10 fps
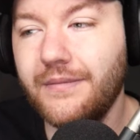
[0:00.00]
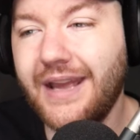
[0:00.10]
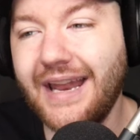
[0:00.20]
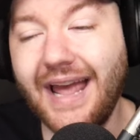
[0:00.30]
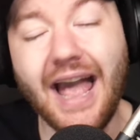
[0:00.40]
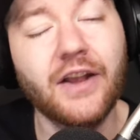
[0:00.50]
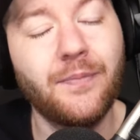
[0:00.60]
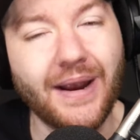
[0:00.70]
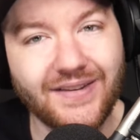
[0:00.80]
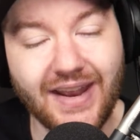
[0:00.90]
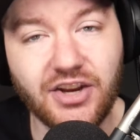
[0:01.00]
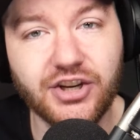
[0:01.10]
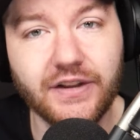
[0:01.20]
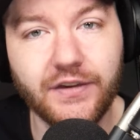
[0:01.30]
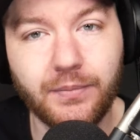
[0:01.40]
kind of
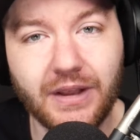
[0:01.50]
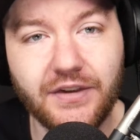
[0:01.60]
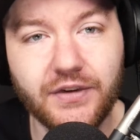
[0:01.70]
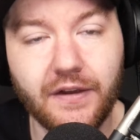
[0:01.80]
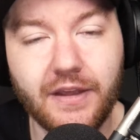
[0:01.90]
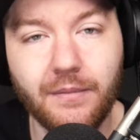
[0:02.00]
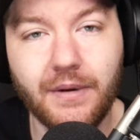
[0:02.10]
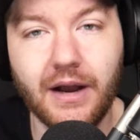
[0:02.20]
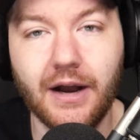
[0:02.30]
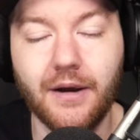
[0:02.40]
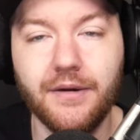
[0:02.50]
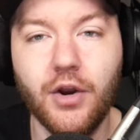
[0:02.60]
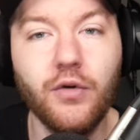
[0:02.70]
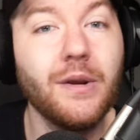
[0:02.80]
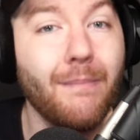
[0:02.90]
expectations placed on them,
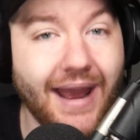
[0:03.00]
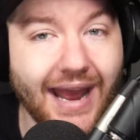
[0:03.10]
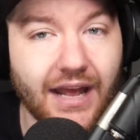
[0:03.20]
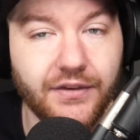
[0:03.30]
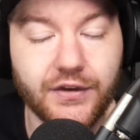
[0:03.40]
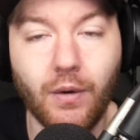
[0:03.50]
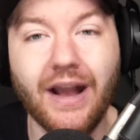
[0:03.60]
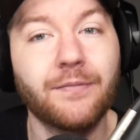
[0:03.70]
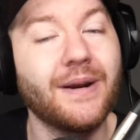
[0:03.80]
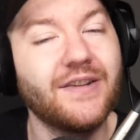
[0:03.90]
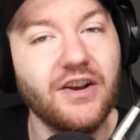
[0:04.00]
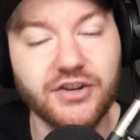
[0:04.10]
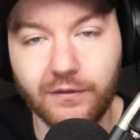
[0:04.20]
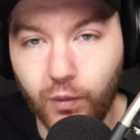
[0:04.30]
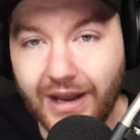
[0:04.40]
no demands, no
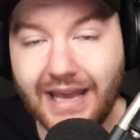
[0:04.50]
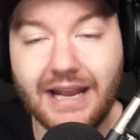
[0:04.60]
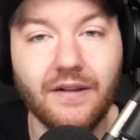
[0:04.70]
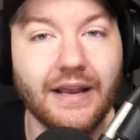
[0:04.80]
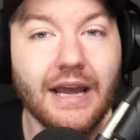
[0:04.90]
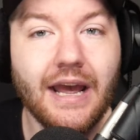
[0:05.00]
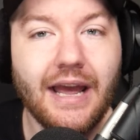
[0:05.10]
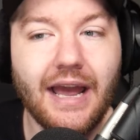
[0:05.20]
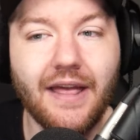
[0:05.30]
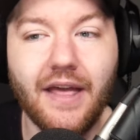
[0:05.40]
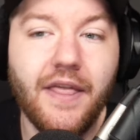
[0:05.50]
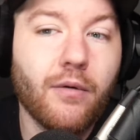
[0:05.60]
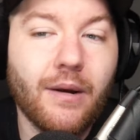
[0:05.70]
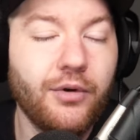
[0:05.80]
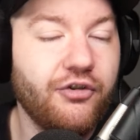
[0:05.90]
expectation of winning, like, and they
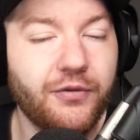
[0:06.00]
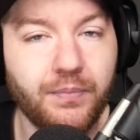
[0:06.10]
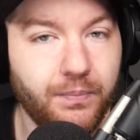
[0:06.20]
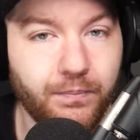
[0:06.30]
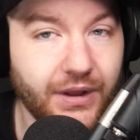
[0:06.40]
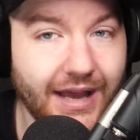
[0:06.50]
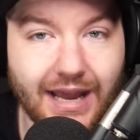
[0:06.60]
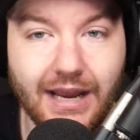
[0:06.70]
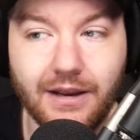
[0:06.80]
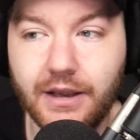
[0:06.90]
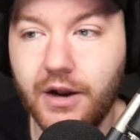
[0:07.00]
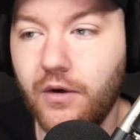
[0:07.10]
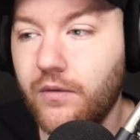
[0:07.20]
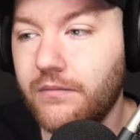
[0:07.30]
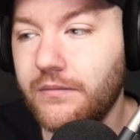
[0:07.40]
were able to just play, you
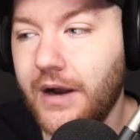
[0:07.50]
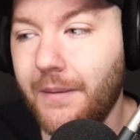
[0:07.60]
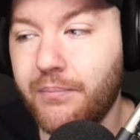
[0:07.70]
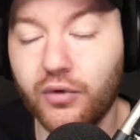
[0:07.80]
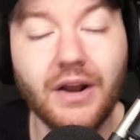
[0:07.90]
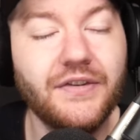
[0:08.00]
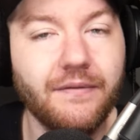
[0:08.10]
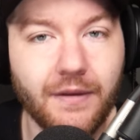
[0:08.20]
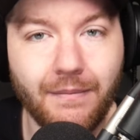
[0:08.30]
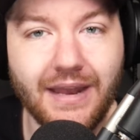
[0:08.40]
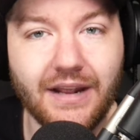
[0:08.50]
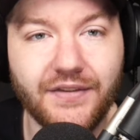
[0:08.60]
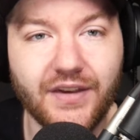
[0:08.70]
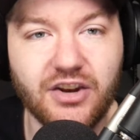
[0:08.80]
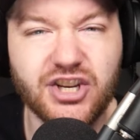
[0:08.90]
know, a brunt of the
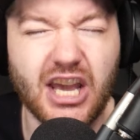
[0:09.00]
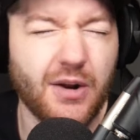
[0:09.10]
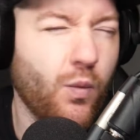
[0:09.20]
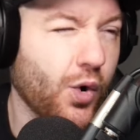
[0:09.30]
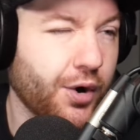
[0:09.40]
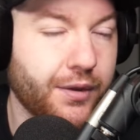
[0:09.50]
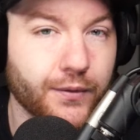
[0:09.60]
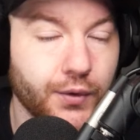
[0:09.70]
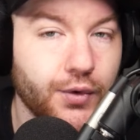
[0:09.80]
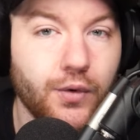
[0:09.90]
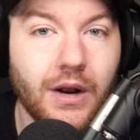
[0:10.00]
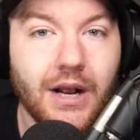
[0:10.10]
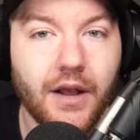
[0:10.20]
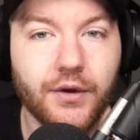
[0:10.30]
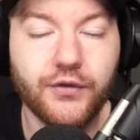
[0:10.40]
minutes and just kind of work through
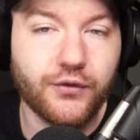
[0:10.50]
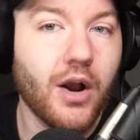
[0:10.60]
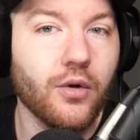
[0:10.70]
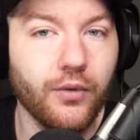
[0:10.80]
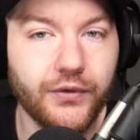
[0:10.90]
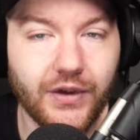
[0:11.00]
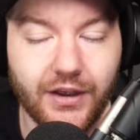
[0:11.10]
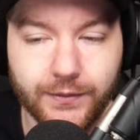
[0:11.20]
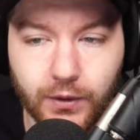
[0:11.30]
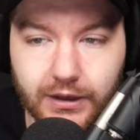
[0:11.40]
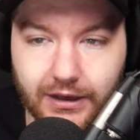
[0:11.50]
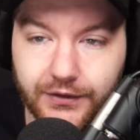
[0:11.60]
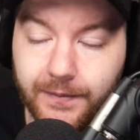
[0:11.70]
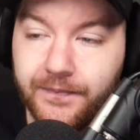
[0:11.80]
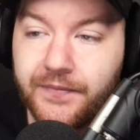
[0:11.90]
their struggles as rookies.